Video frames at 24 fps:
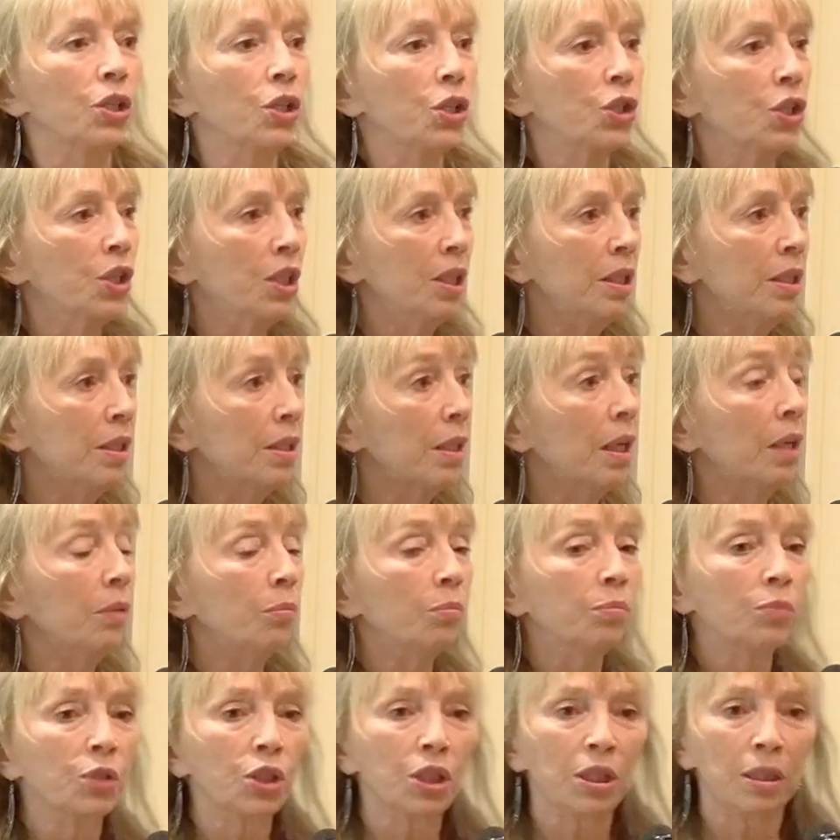She
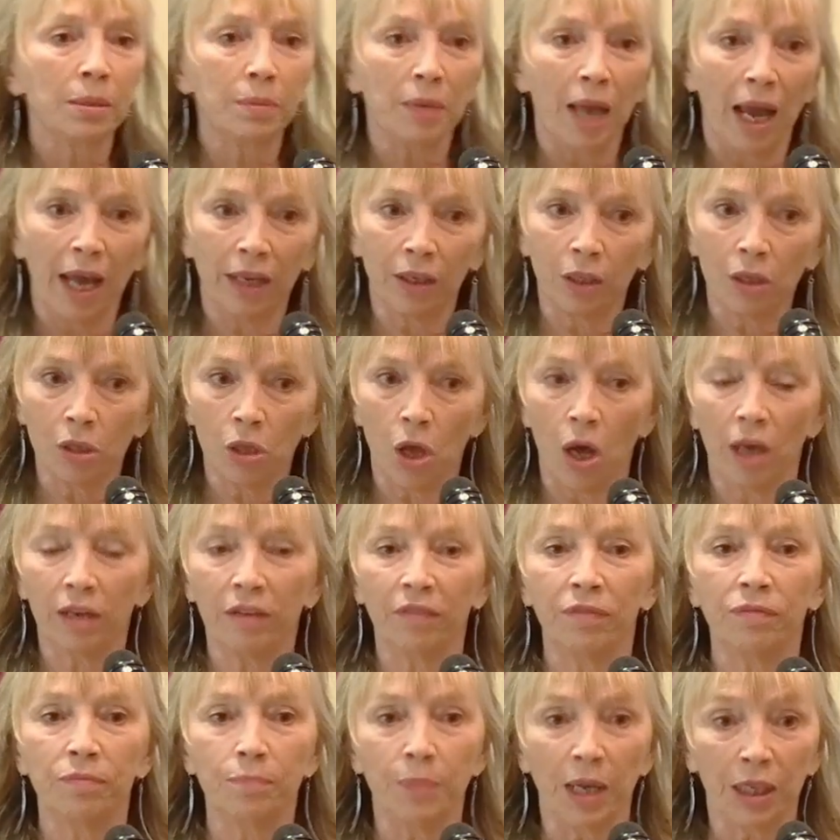had a lot
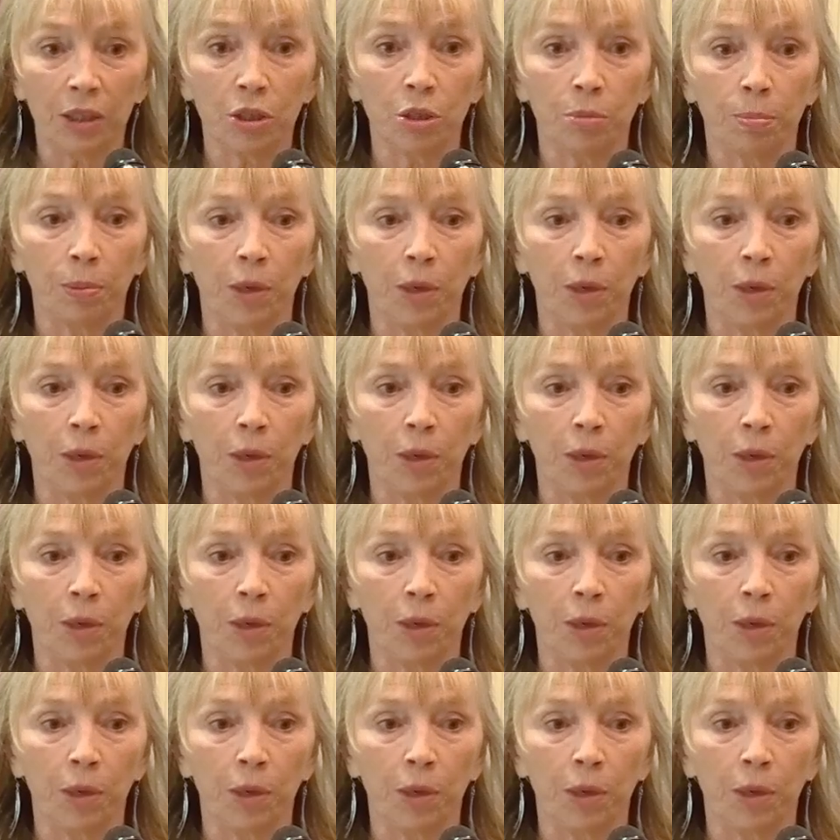of medical